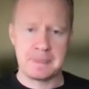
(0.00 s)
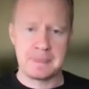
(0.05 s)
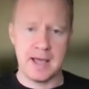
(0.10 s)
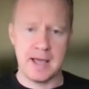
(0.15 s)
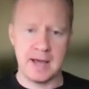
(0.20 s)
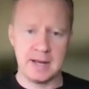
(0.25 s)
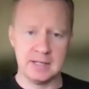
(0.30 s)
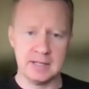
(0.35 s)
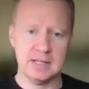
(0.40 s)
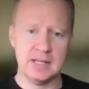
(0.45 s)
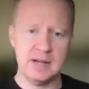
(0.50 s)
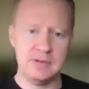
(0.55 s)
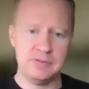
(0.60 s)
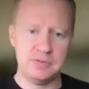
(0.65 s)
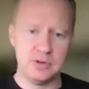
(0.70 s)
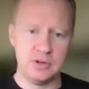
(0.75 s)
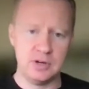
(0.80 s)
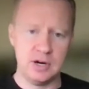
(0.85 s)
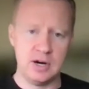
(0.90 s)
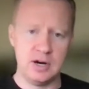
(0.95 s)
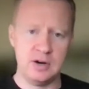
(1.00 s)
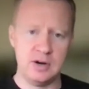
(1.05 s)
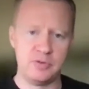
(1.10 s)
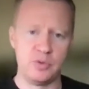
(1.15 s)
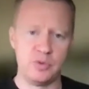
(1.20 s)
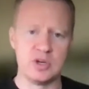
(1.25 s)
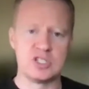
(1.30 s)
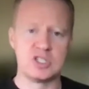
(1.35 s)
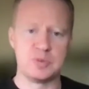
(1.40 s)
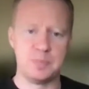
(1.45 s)
and a level of
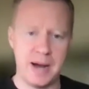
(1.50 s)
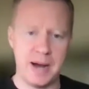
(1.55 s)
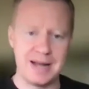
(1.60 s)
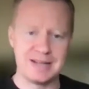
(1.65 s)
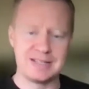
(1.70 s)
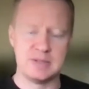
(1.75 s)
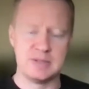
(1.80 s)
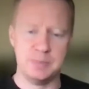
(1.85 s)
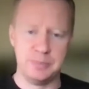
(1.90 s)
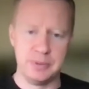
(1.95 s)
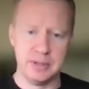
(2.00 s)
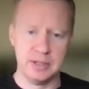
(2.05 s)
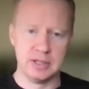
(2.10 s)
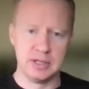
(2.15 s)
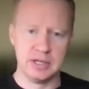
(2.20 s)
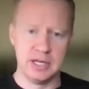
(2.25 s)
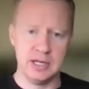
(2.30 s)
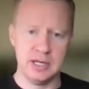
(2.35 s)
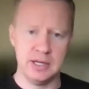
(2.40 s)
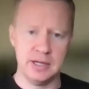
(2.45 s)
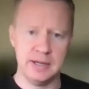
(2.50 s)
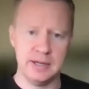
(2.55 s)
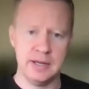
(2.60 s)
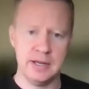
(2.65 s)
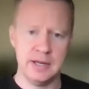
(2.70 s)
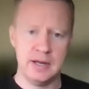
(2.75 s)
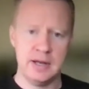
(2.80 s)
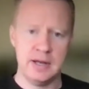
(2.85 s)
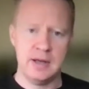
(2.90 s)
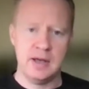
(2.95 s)
responsibility.
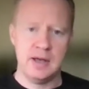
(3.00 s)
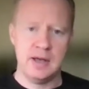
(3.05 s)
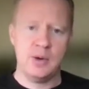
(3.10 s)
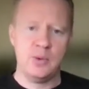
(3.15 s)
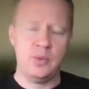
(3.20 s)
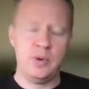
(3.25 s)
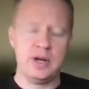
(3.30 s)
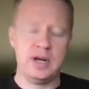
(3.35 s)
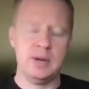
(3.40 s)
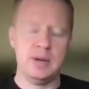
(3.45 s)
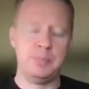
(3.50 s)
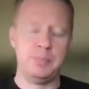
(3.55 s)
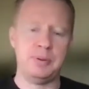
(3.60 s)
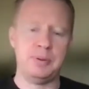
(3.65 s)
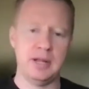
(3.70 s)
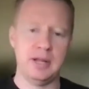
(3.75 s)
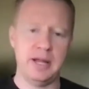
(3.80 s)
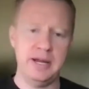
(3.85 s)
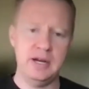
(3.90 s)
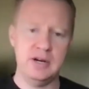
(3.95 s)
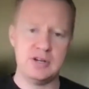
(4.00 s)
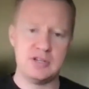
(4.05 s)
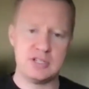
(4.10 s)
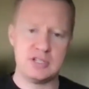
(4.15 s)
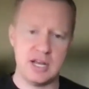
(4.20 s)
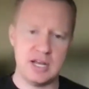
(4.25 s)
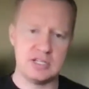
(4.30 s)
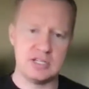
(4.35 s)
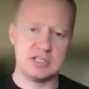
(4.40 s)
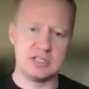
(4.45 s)
When a player
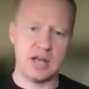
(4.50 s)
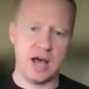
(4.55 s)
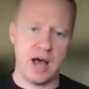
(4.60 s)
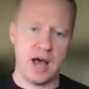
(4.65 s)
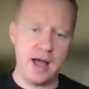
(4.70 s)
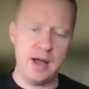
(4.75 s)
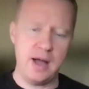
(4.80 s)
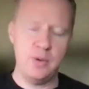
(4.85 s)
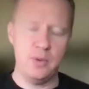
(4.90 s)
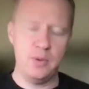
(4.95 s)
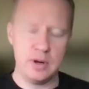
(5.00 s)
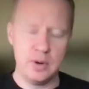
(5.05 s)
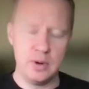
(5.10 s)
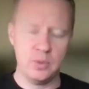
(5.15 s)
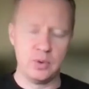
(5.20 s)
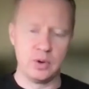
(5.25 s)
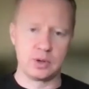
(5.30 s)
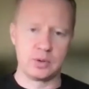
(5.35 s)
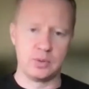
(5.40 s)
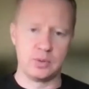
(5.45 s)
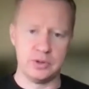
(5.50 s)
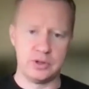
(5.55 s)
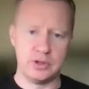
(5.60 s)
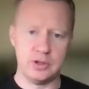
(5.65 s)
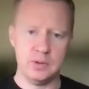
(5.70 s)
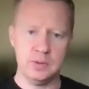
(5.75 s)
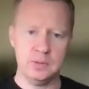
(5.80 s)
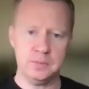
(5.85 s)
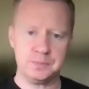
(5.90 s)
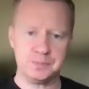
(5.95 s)
says, I want to work with
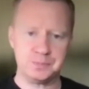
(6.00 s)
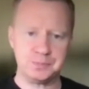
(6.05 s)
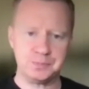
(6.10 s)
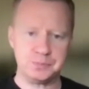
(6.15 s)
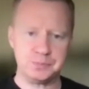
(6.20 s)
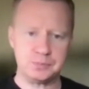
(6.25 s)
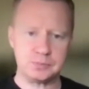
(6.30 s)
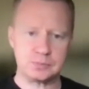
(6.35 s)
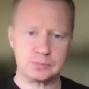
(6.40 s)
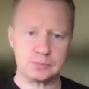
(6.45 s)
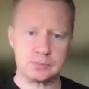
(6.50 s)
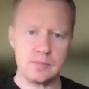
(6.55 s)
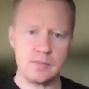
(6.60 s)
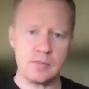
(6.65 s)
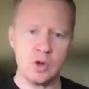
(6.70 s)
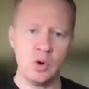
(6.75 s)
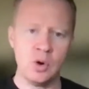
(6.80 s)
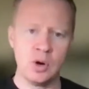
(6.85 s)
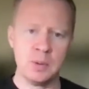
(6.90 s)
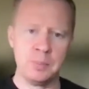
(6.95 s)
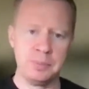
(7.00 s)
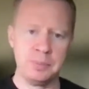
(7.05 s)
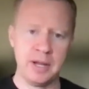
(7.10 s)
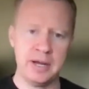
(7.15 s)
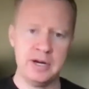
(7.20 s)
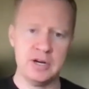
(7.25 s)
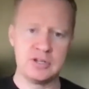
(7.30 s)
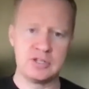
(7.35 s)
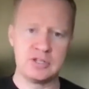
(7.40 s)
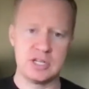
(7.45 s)
you, or a
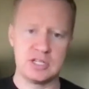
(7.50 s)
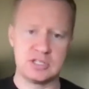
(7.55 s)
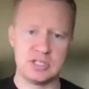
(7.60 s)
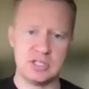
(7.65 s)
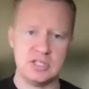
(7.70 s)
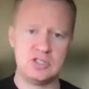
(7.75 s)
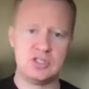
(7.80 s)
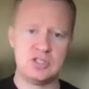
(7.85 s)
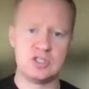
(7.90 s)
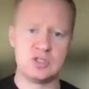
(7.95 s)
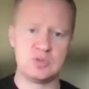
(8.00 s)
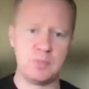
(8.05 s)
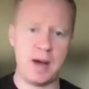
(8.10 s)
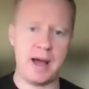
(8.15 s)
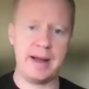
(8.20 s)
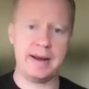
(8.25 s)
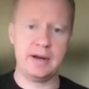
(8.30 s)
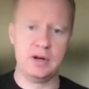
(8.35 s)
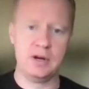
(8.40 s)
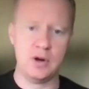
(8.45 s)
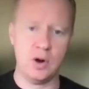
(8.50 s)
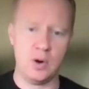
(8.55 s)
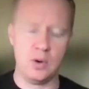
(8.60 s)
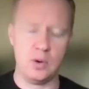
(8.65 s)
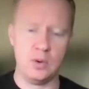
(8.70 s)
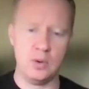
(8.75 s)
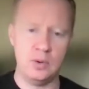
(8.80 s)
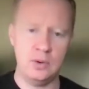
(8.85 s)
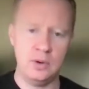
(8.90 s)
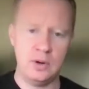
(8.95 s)
player says, this is my
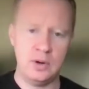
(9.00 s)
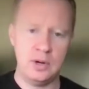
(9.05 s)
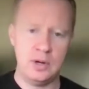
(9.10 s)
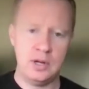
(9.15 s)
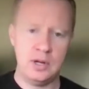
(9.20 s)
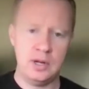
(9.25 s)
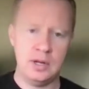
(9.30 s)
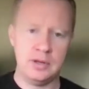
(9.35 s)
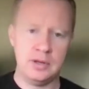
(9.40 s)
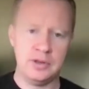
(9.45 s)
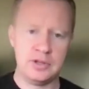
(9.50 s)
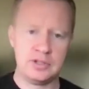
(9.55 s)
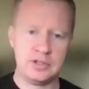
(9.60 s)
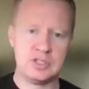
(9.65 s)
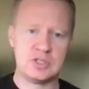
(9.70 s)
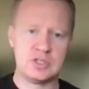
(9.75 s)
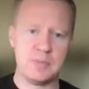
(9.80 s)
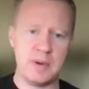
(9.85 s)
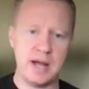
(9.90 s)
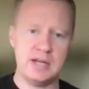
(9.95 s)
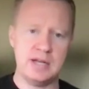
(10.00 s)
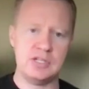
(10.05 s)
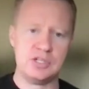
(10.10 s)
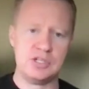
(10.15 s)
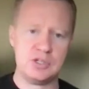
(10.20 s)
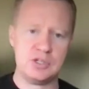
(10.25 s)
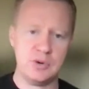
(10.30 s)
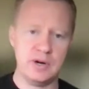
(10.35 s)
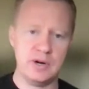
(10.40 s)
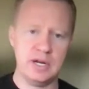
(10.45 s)
goal, this is my
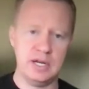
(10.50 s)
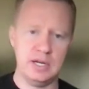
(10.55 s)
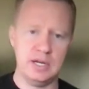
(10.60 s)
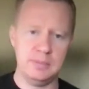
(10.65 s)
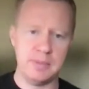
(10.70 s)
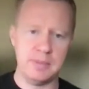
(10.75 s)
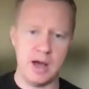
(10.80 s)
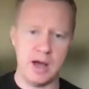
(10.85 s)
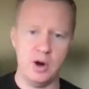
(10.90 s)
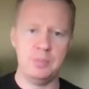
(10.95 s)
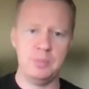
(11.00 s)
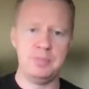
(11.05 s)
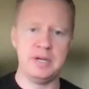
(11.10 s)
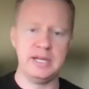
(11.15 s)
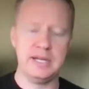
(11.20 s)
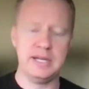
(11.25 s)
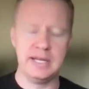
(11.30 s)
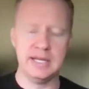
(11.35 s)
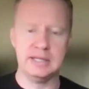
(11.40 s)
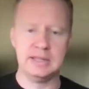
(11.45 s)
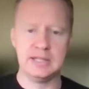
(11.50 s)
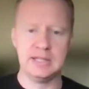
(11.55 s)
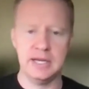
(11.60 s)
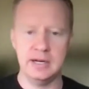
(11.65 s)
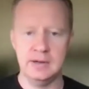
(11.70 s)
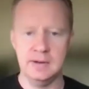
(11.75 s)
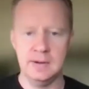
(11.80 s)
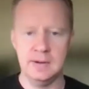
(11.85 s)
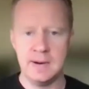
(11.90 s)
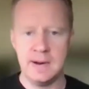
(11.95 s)
dream, help me get
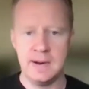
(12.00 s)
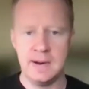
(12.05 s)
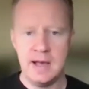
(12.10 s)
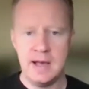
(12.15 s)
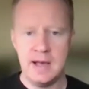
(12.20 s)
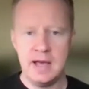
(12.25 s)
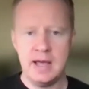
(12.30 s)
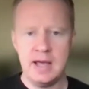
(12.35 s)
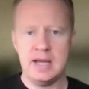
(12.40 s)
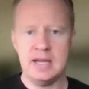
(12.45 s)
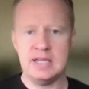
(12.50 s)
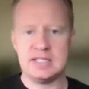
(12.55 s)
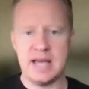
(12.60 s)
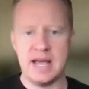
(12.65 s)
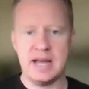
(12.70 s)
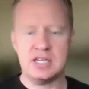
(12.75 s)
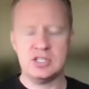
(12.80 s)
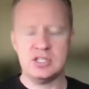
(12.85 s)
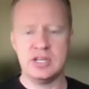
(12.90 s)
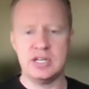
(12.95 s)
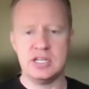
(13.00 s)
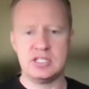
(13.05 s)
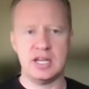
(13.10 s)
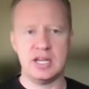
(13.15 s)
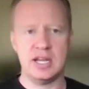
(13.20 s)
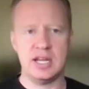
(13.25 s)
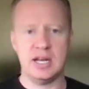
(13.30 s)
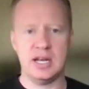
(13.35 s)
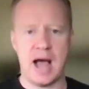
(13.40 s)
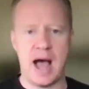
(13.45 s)
there, he's actually
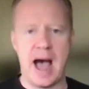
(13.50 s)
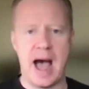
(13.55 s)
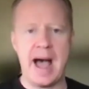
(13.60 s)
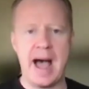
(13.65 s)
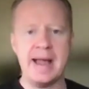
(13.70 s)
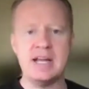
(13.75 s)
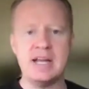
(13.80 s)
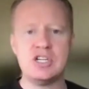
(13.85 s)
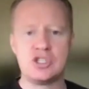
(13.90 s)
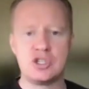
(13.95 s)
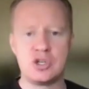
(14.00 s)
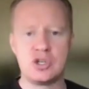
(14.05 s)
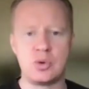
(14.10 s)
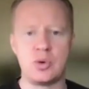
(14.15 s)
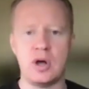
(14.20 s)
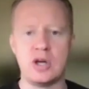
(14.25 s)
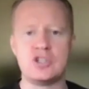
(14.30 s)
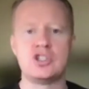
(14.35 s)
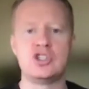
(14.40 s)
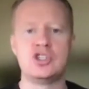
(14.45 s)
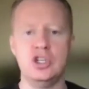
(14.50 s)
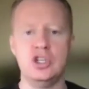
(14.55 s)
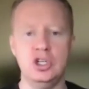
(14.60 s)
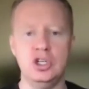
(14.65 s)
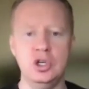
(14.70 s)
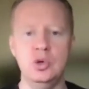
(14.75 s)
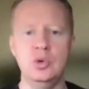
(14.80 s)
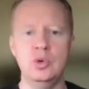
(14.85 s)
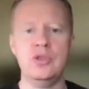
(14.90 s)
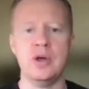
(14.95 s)
saying, I trust
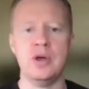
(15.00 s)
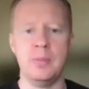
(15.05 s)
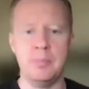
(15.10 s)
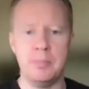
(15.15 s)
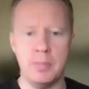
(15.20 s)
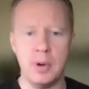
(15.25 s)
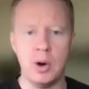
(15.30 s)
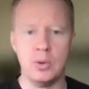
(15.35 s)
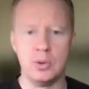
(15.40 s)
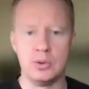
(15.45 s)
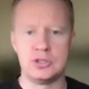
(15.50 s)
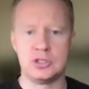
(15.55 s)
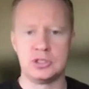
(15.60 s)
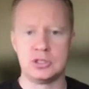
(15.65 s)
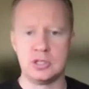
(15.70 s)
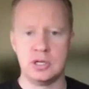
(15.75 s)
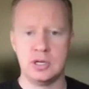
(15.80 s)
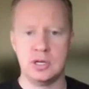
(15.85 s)
you the most.